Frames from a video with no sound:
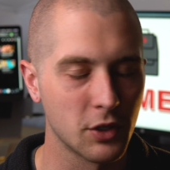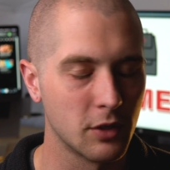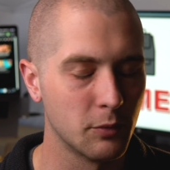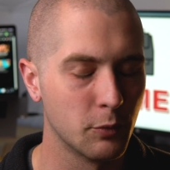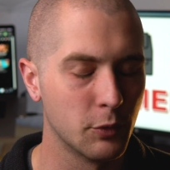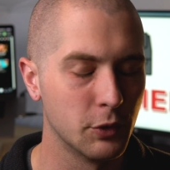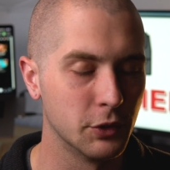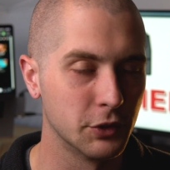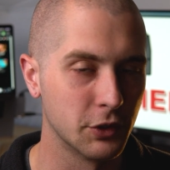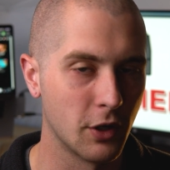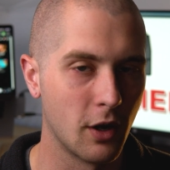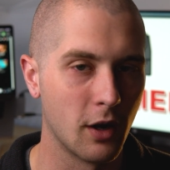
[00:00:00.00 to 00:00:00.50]

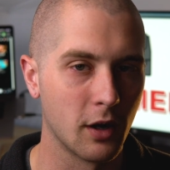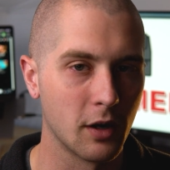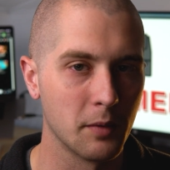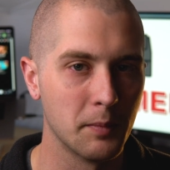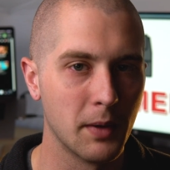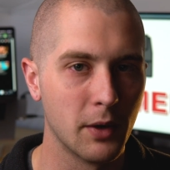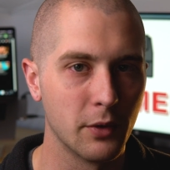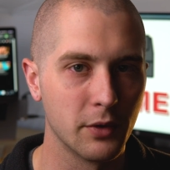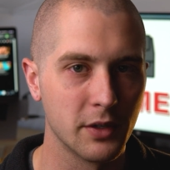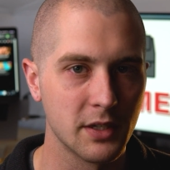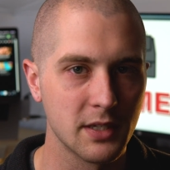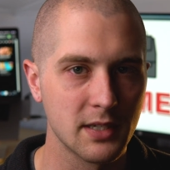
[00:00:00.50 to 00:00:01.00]
we'll talk
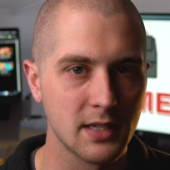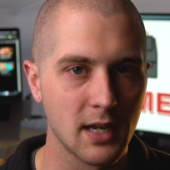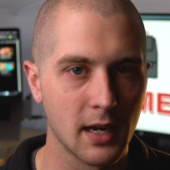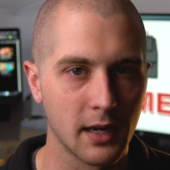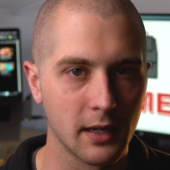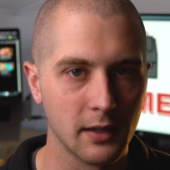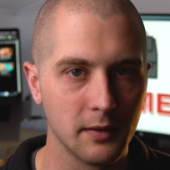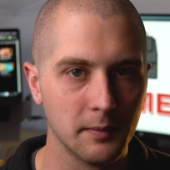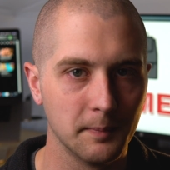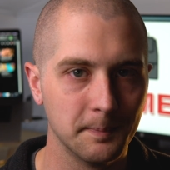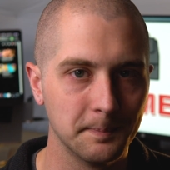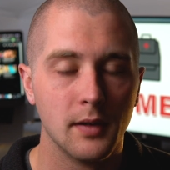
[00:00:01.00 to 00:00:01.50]
about in a
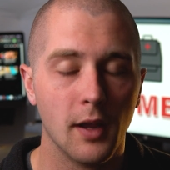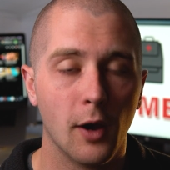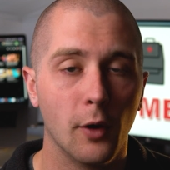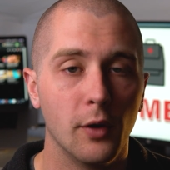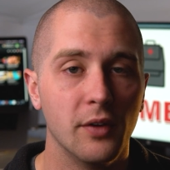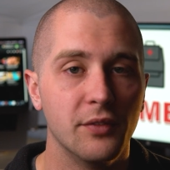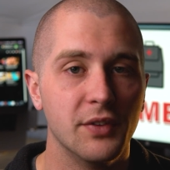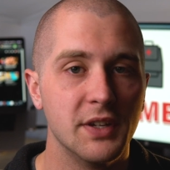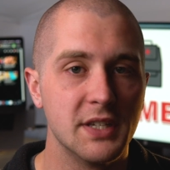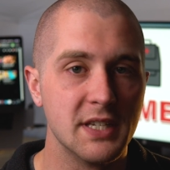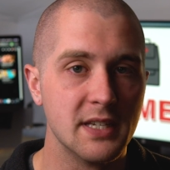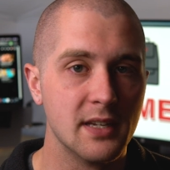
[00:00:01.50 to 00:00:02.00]
second. Now,
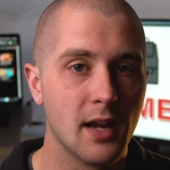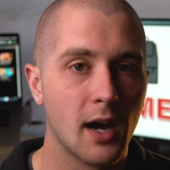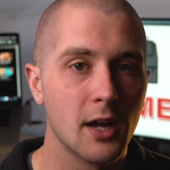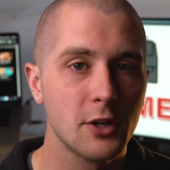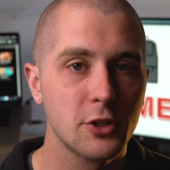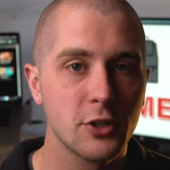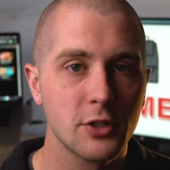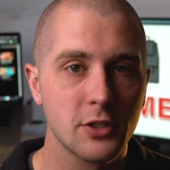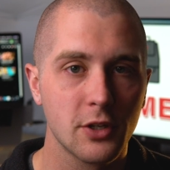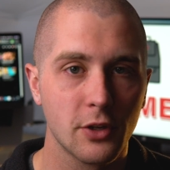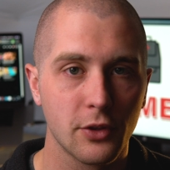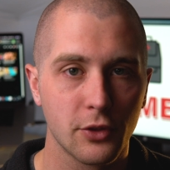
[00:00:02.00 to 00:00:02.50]
if it's not
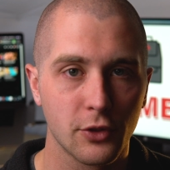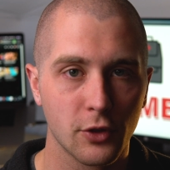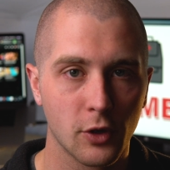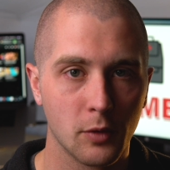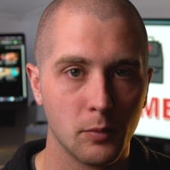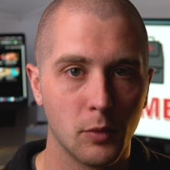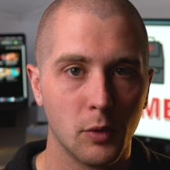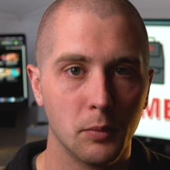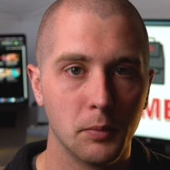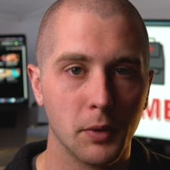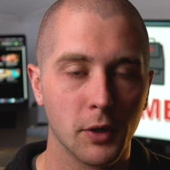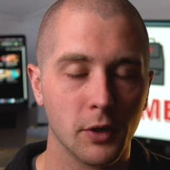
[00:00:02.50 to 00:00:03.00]
just a
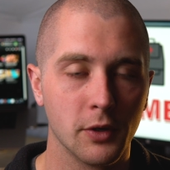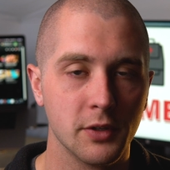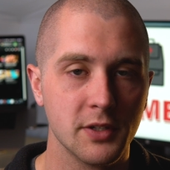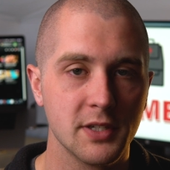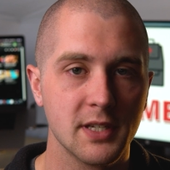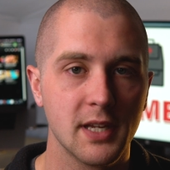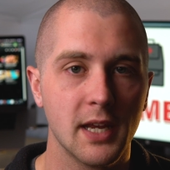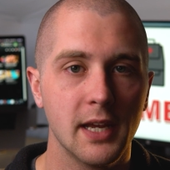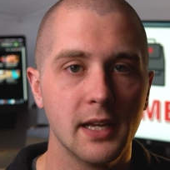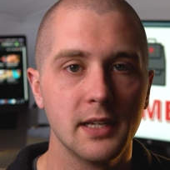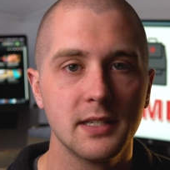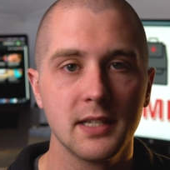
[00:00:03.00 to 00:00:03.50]
thermal burn,
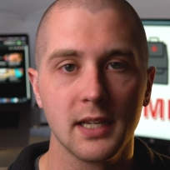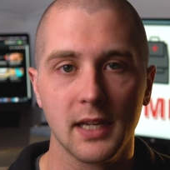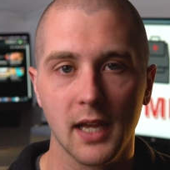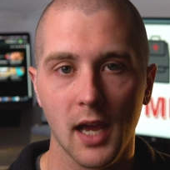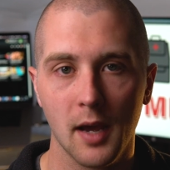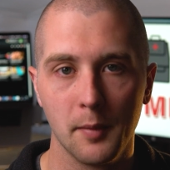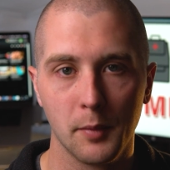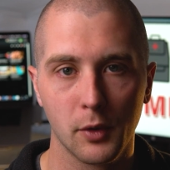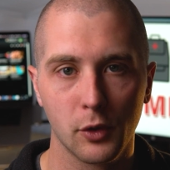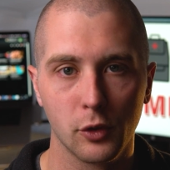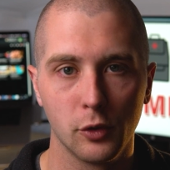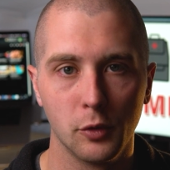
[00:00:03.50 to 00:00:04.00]
say it's a
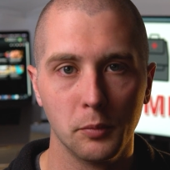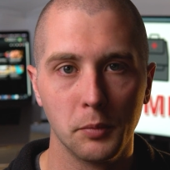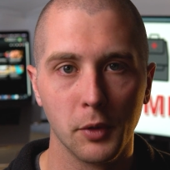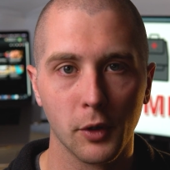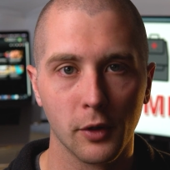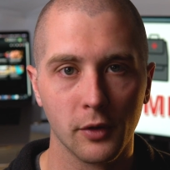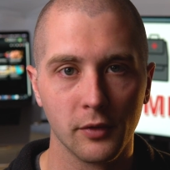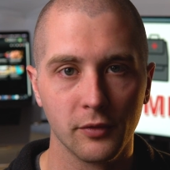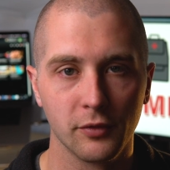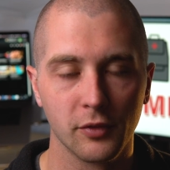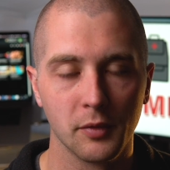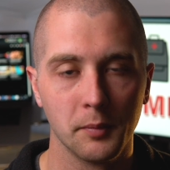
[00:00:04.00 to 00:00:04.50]
chemical
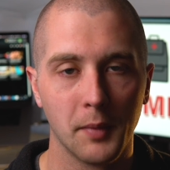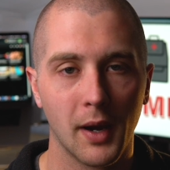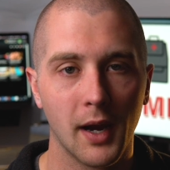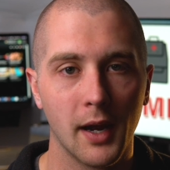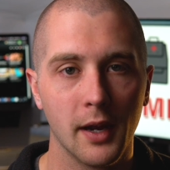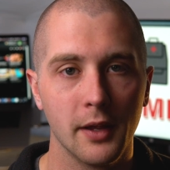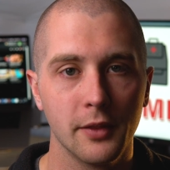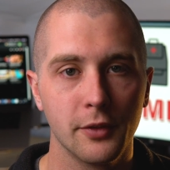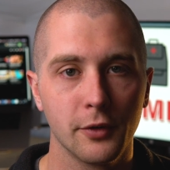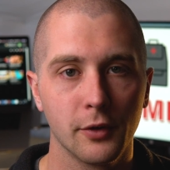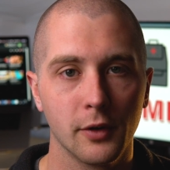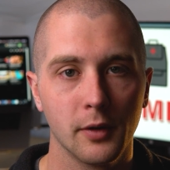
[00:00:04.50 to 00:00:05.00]
burn from
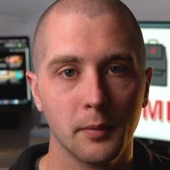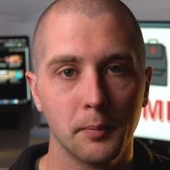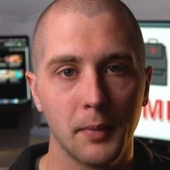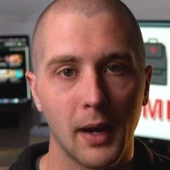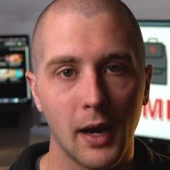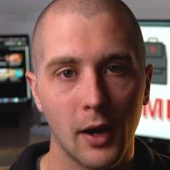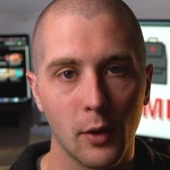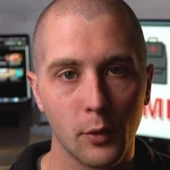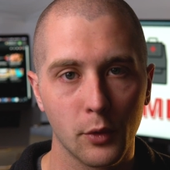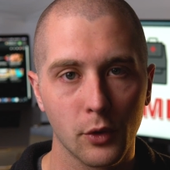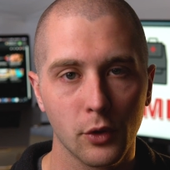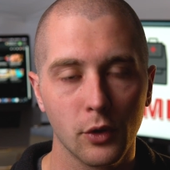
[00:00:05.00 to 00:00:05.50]
either a
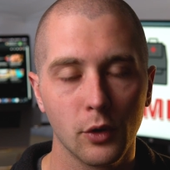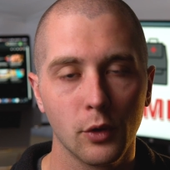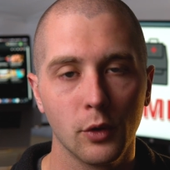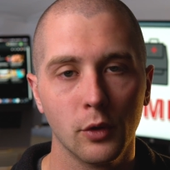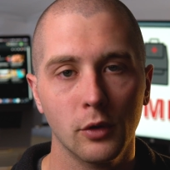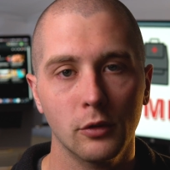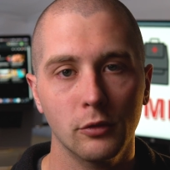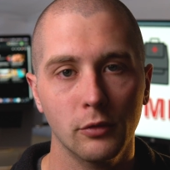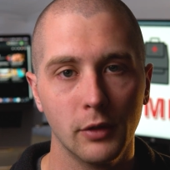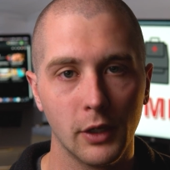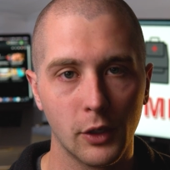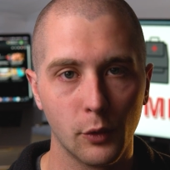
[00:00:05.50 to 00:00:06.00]
powder or
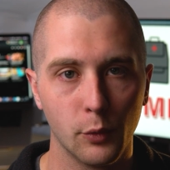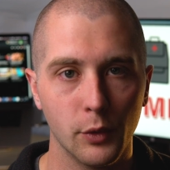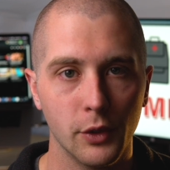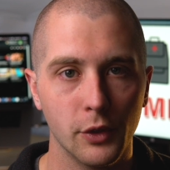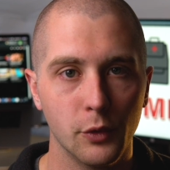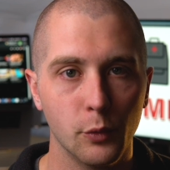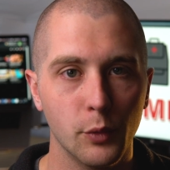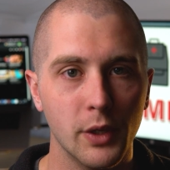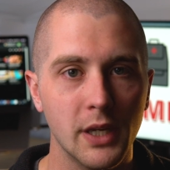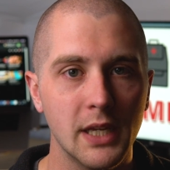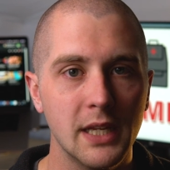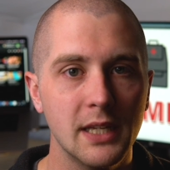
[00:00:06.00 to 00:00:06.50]
a
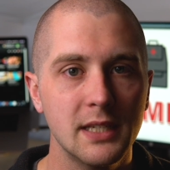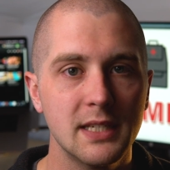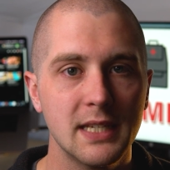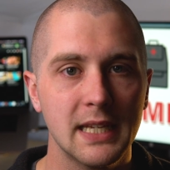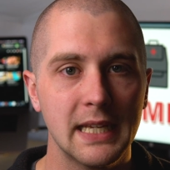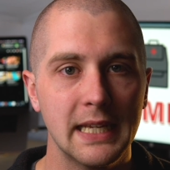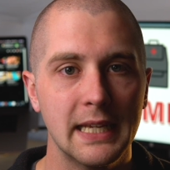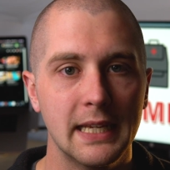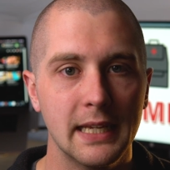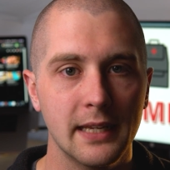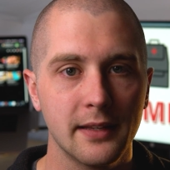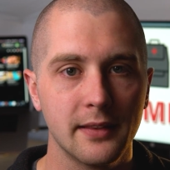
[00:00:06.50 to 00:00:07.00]
liquid, we need to
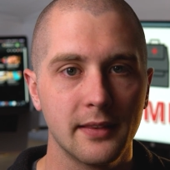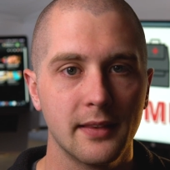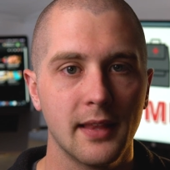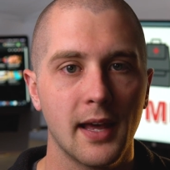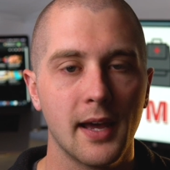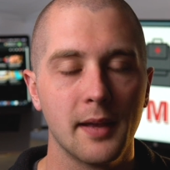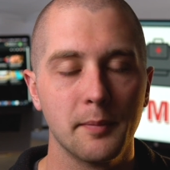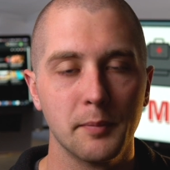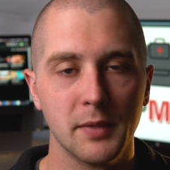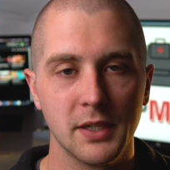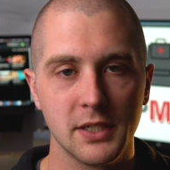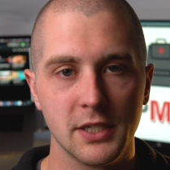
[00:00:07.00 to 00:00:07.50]
get
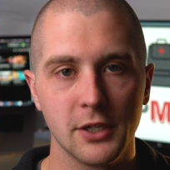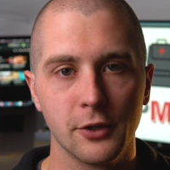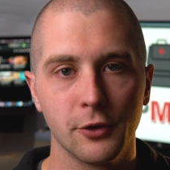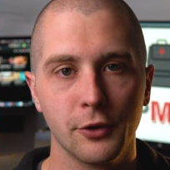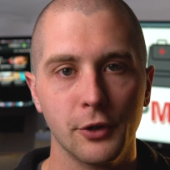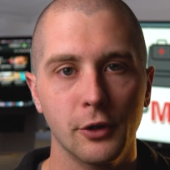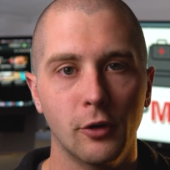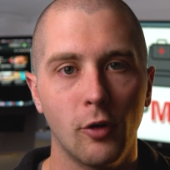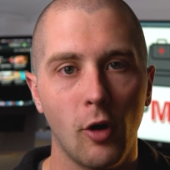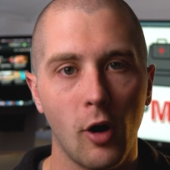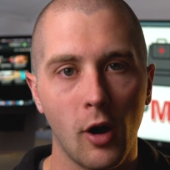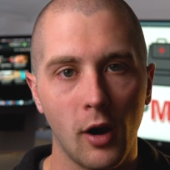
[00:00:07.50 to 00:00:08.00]
that
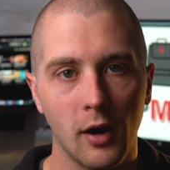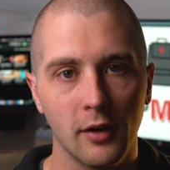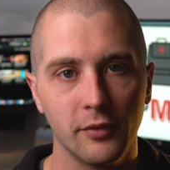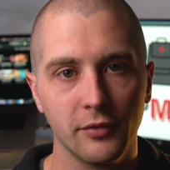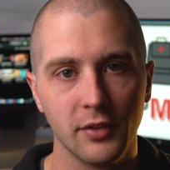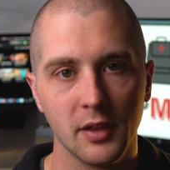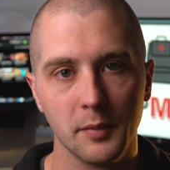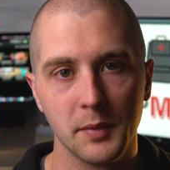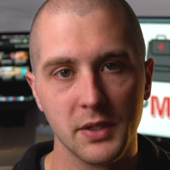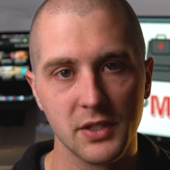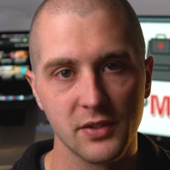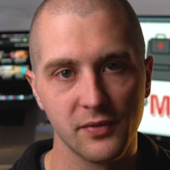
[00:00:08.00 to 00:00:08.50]
material off
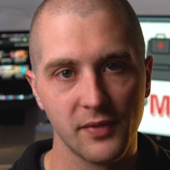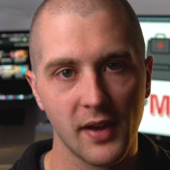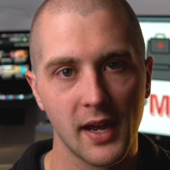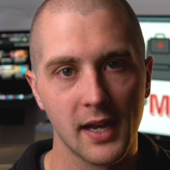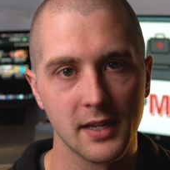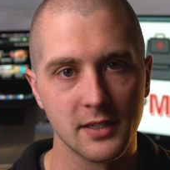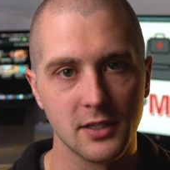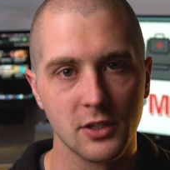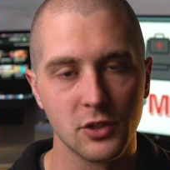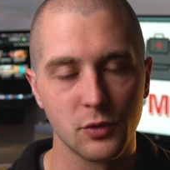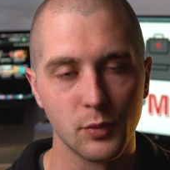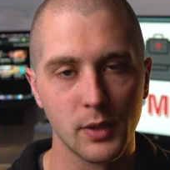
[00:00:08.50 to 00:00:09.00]
them as
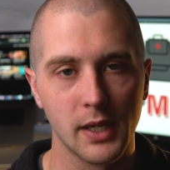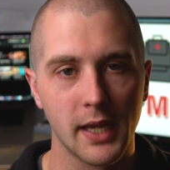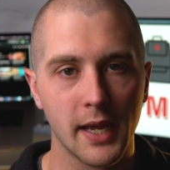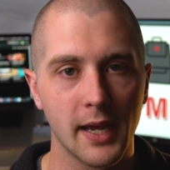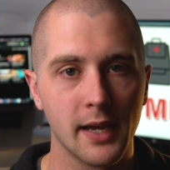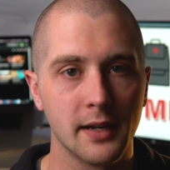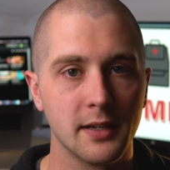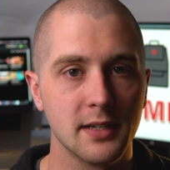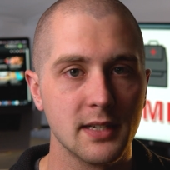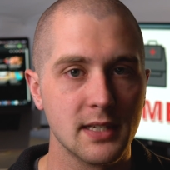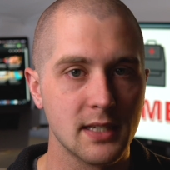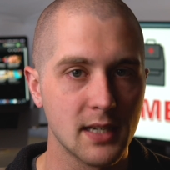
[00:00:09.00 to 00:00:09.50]
fast as we
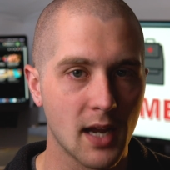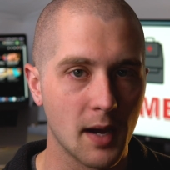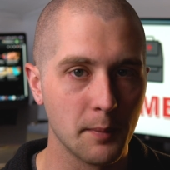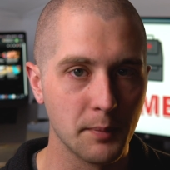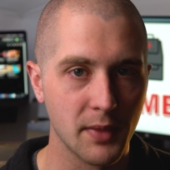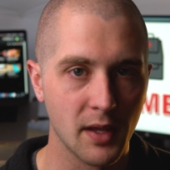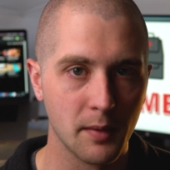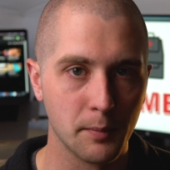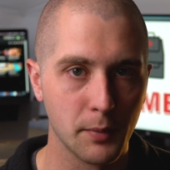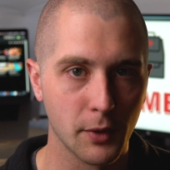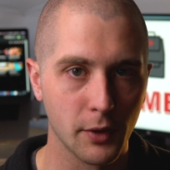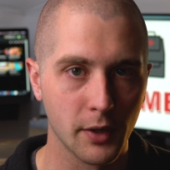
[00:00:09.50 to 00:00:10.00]
can to stop
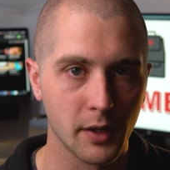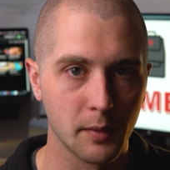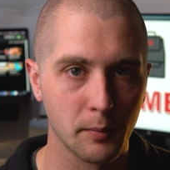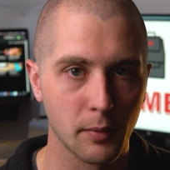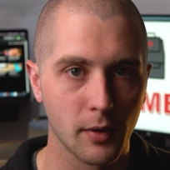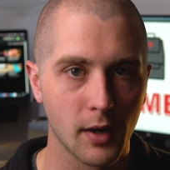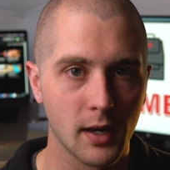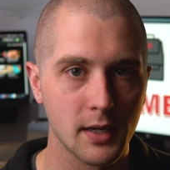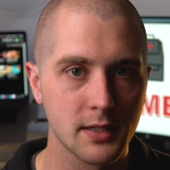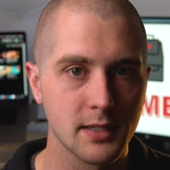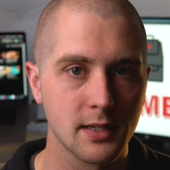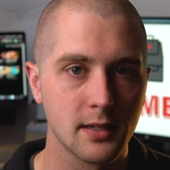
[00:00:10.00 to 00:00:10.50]
that burning
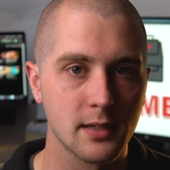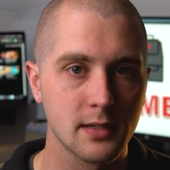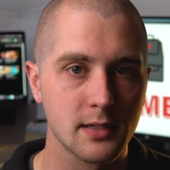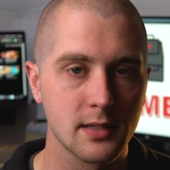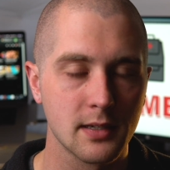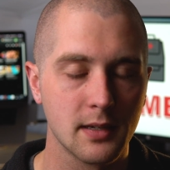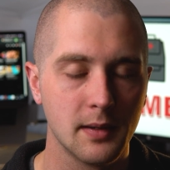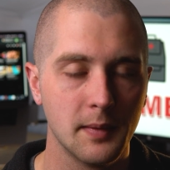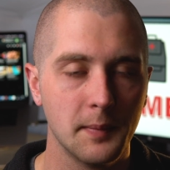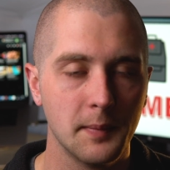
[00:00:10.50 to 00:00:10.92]
process.